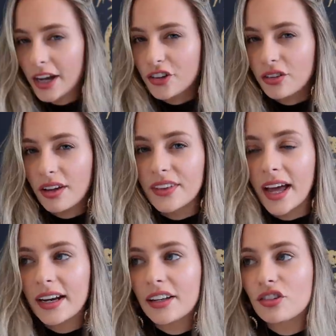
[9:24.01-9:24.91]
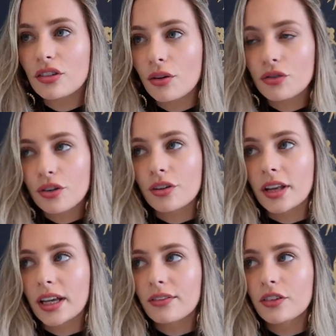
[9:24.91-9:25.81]
I just love that. And it's so true.
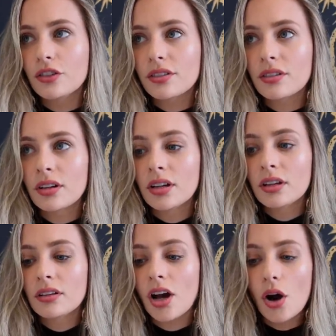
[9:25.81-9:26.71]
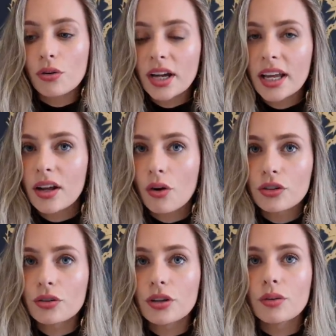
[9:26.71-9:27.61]
Like if you just own it, own
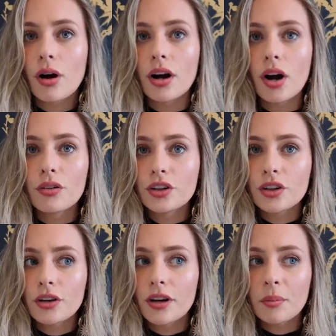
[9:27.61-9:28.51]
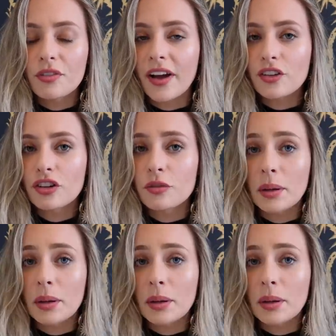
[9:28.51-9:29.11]
who you are, own your imperfections.